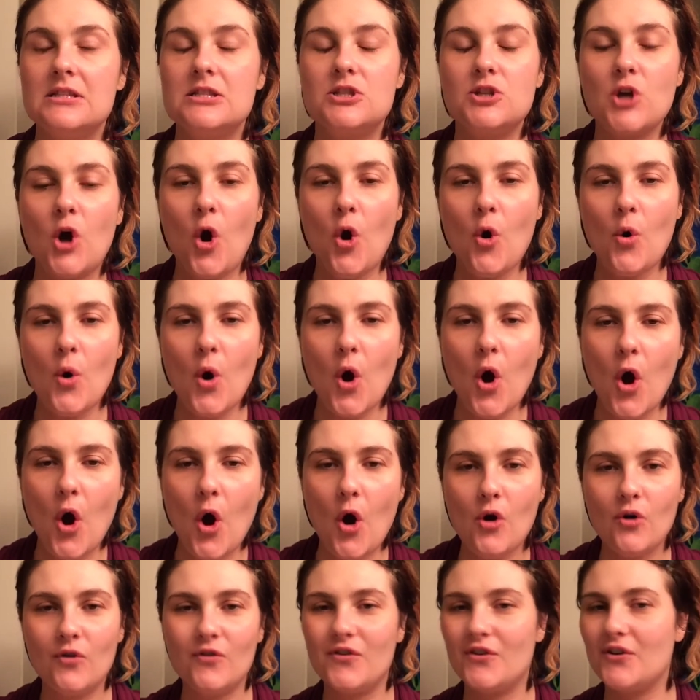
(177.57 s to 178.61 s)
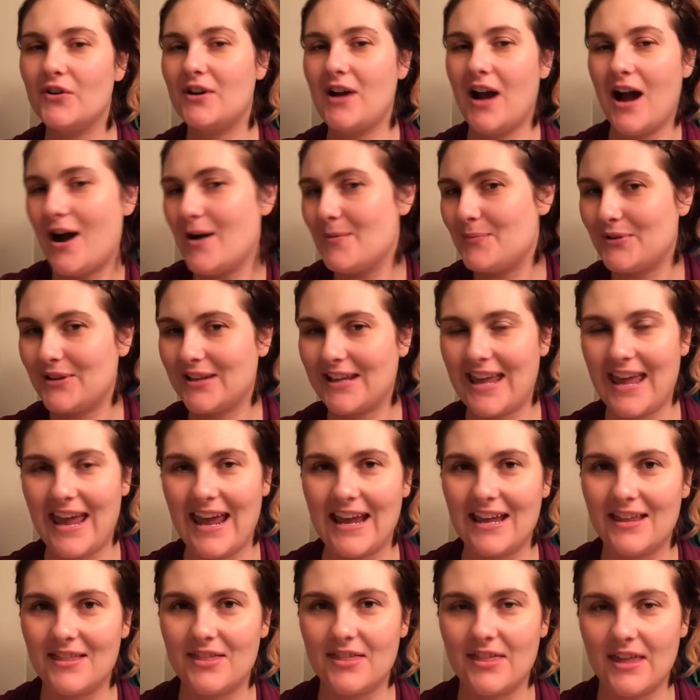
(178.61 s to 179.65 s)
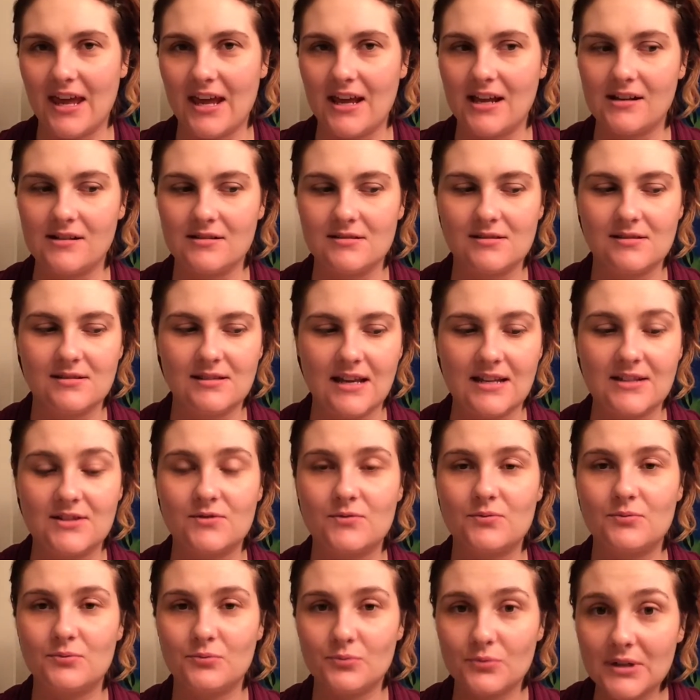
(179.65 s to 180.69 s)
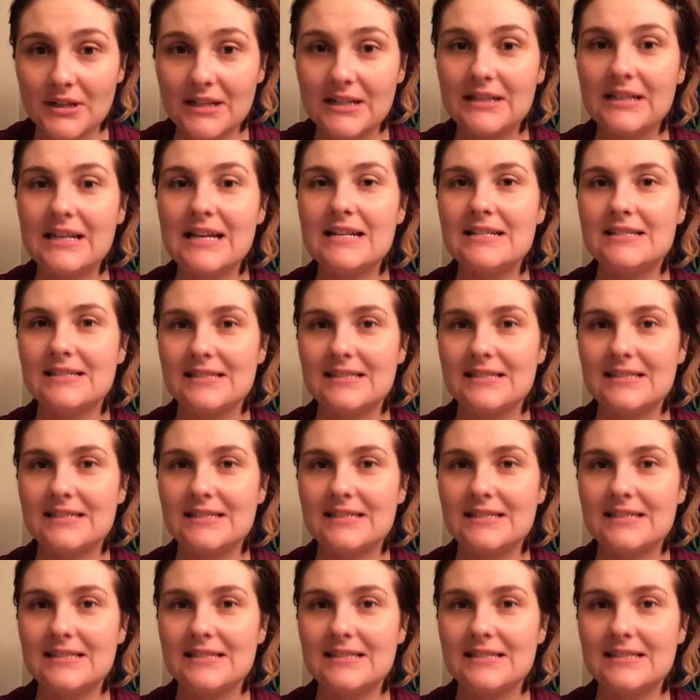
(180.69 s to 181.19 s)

don't overcomplicate things. It's really